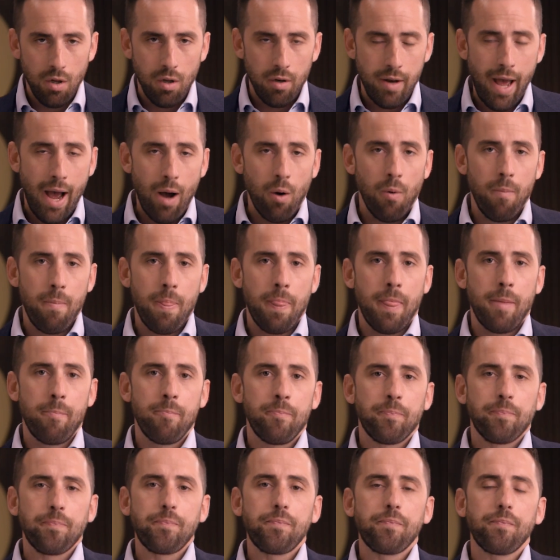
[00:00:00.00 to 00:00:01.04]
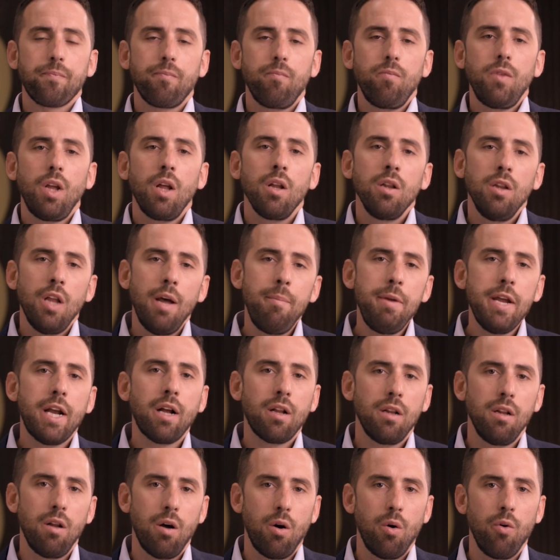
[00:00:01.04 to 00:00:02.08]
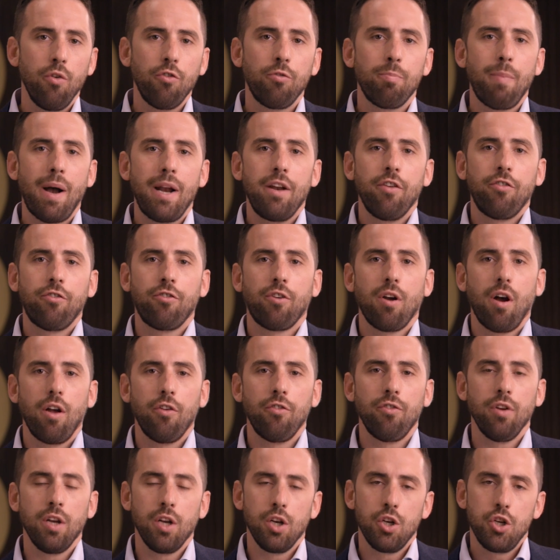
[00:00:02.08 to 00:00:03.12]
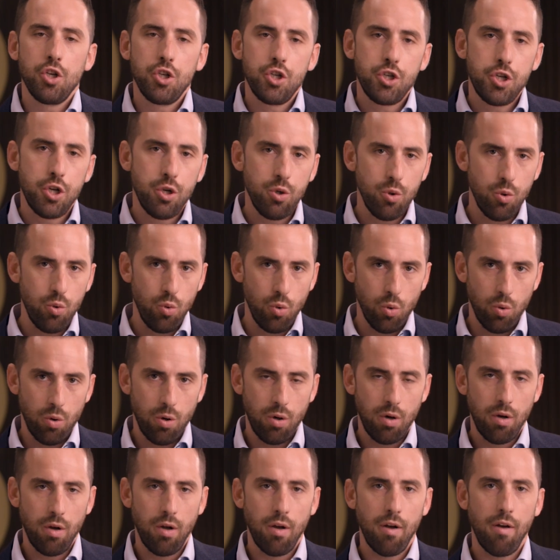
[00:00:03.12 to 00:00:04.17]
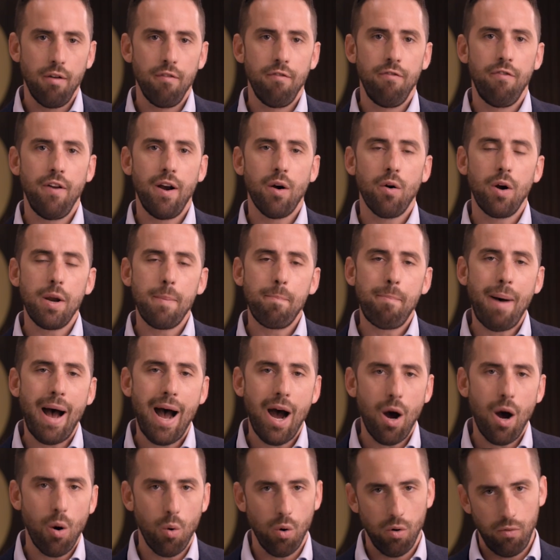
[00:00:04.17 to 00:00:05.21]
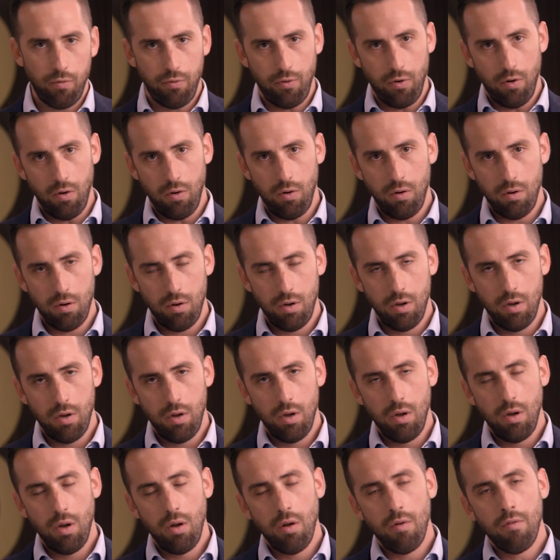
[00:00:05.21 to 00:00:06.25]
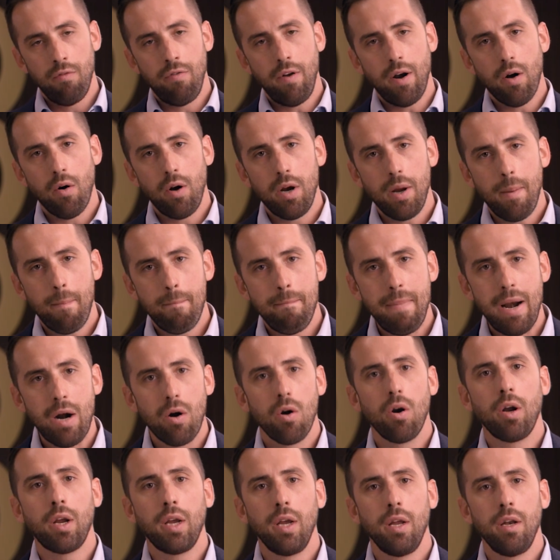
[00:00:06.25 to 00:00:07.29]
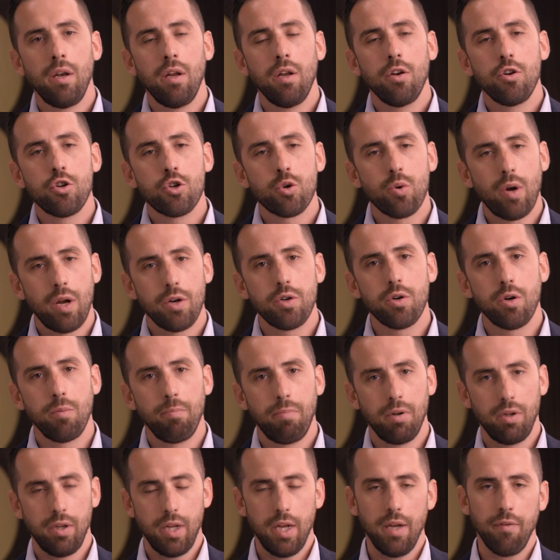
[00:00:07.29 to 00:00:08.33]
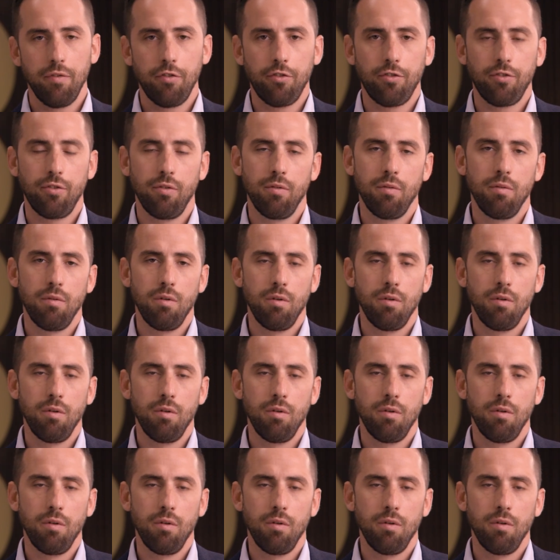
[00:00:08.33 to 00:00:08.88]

Now, let me close by discussing two very powerful, very American treasured beliefs: